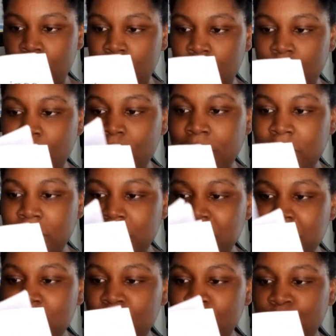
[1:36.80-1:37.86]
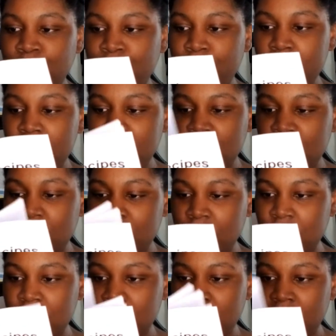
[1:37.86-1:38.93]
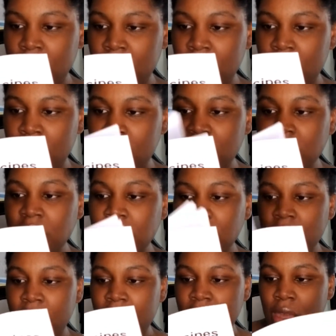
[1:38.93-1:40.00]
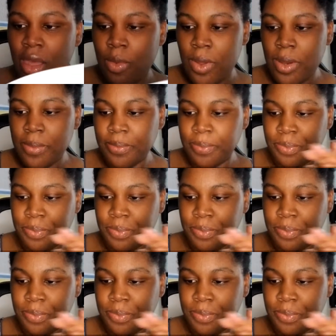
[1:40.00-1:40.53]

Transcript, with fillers: Ooh, and it smells so fresh. This is a thick one.